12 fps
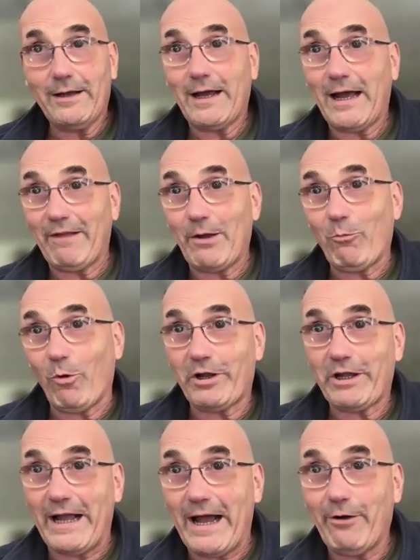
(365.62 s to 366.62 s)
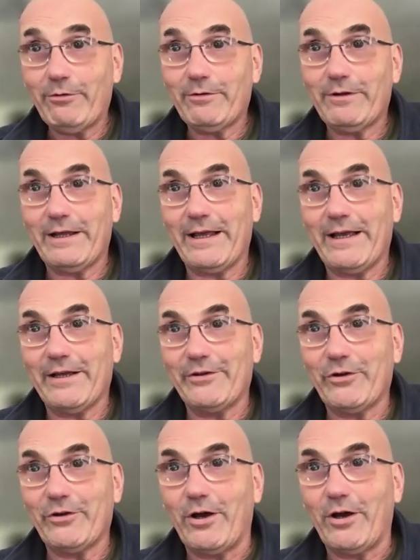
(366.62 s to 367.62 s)
I like working out, and
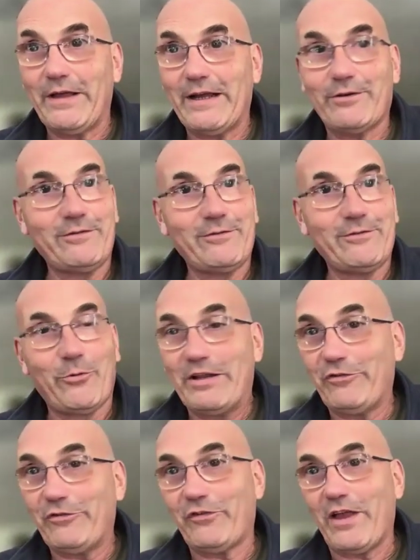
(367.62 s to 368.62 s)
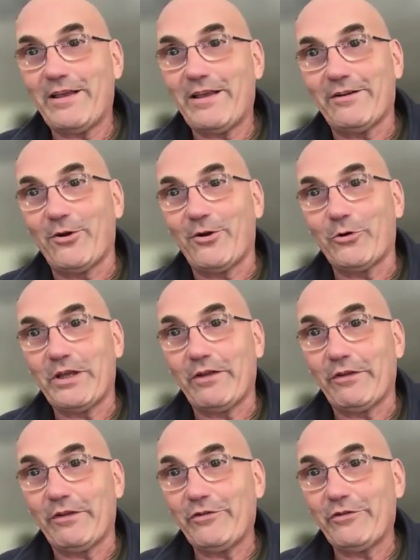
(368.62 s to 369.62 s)
all that great steak at Uncle
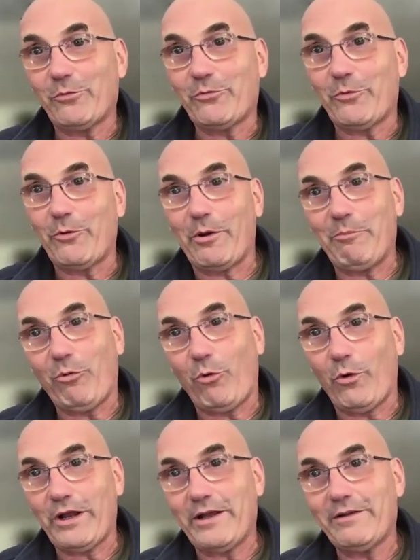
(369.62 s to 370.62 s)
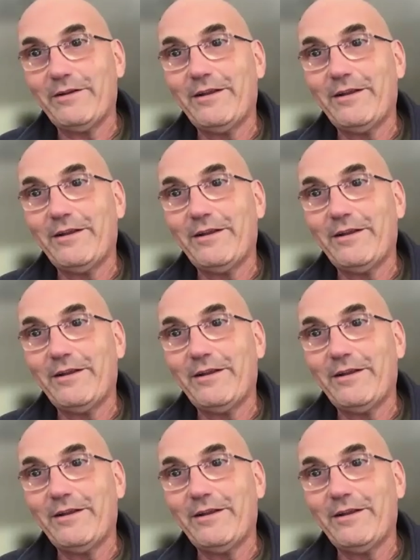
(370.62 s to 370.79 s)
Guilly's, which we were importing